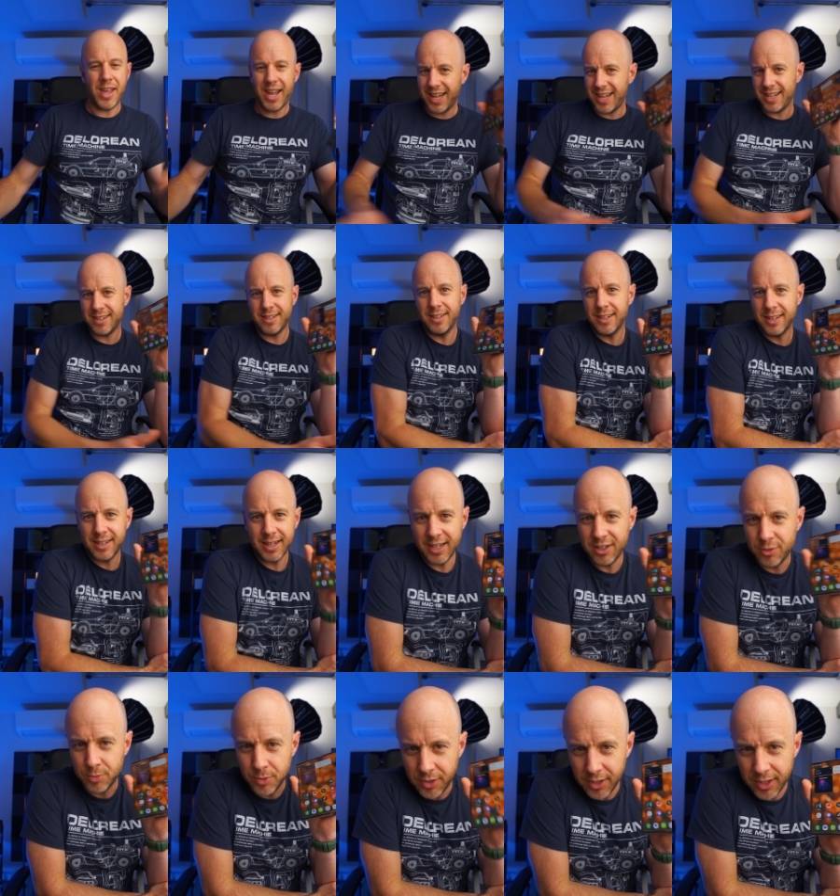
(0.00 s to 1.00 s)
That isn't the
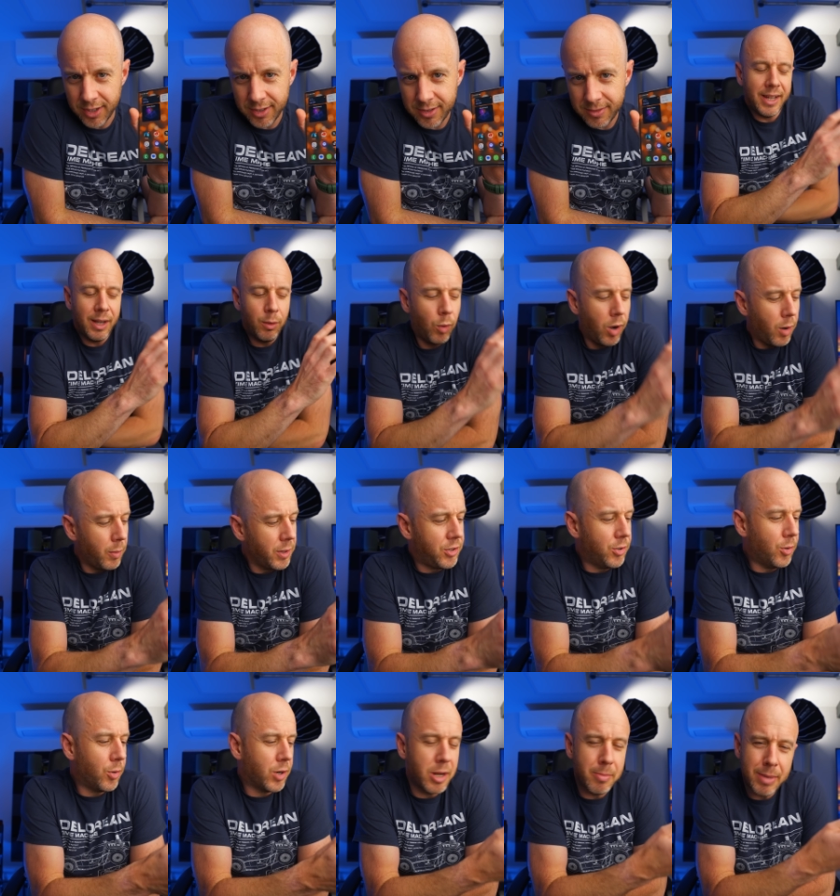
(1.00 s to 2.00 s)
case with this. And while we're
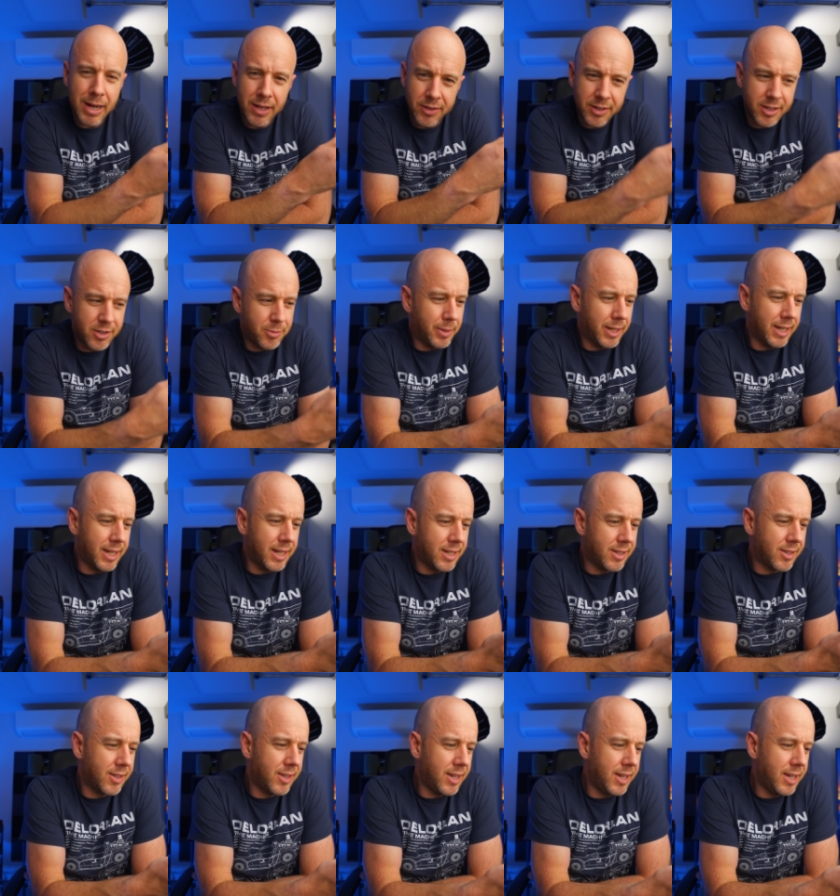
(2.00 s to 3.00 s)
talking about the
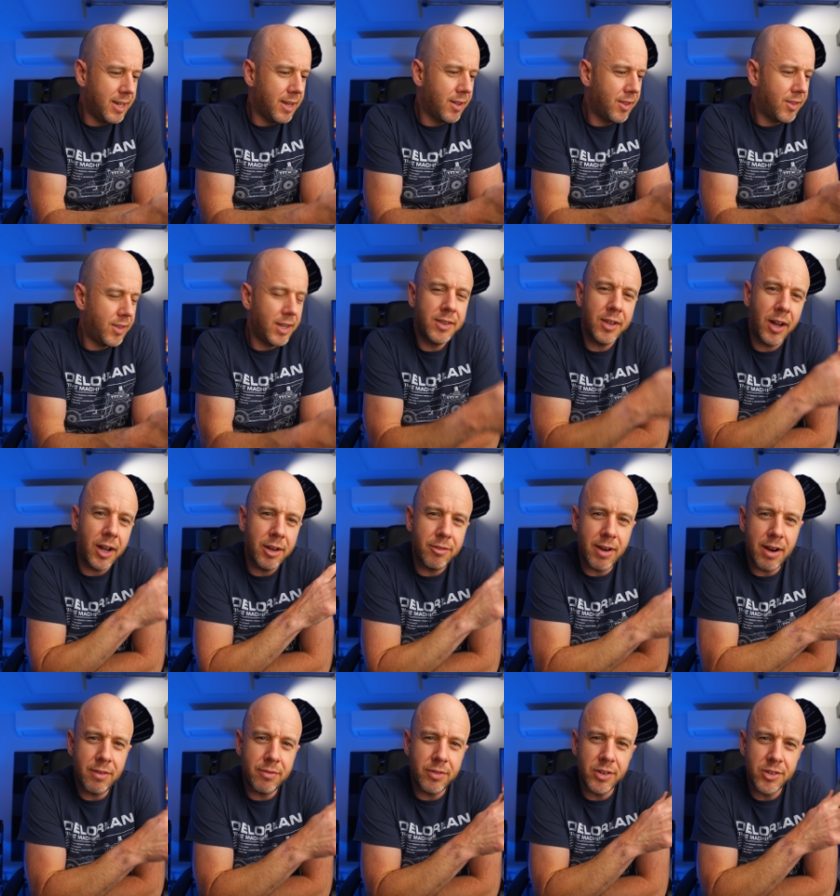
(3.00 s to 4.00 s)
displays, the thing that I
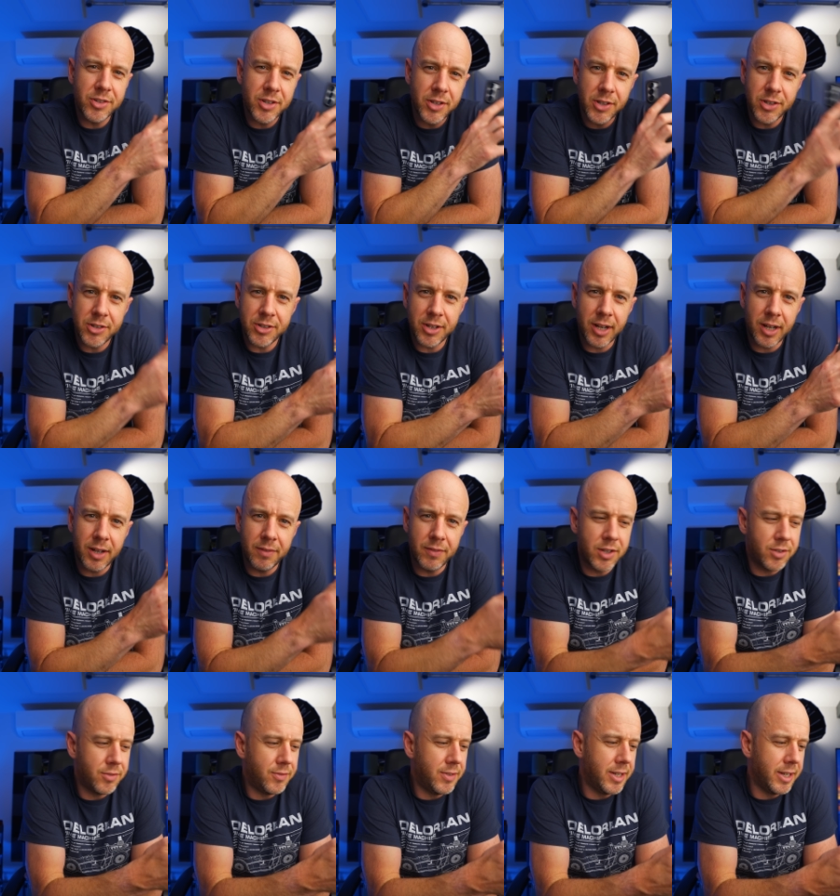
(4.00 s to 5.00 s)
referenced at the start of
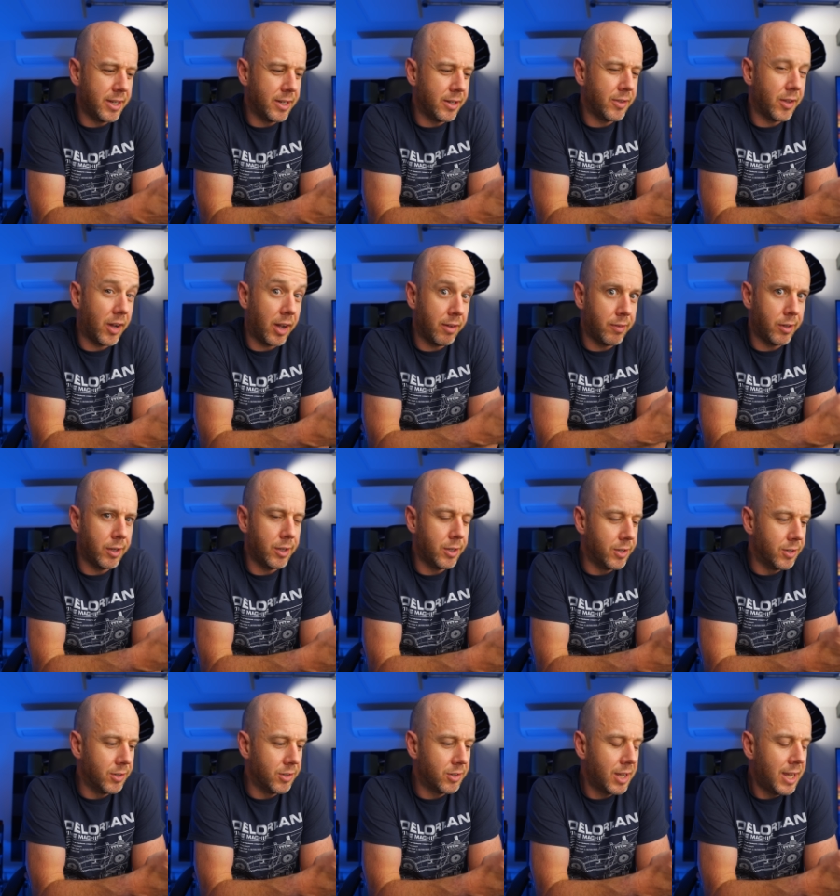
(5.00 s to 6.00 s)
this video that I've
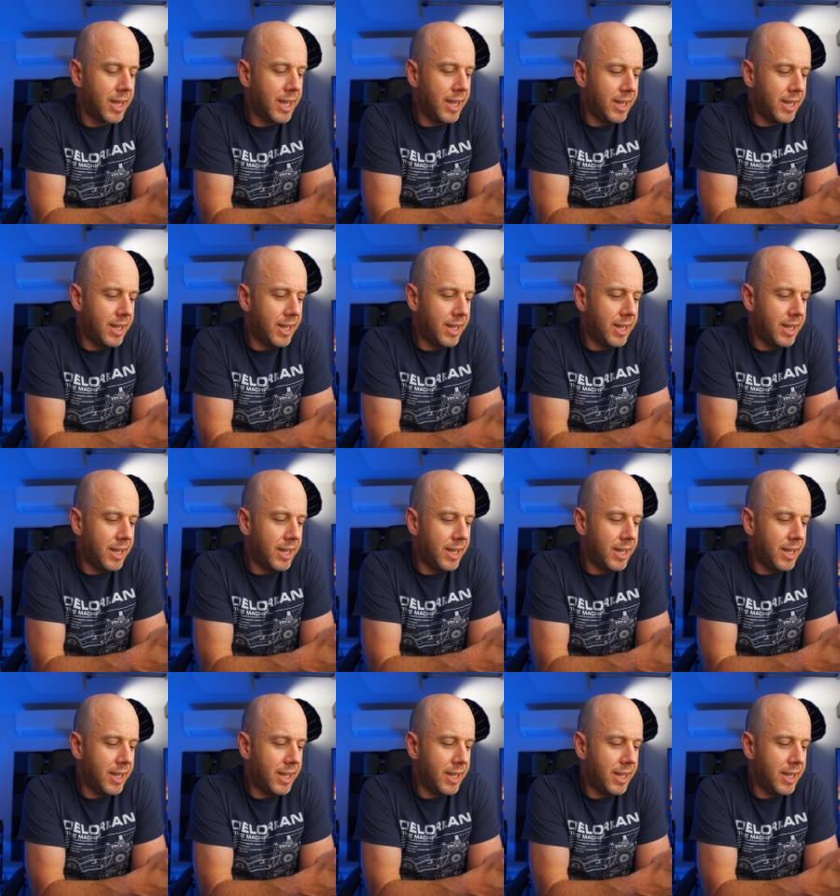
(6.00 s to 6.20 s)
learned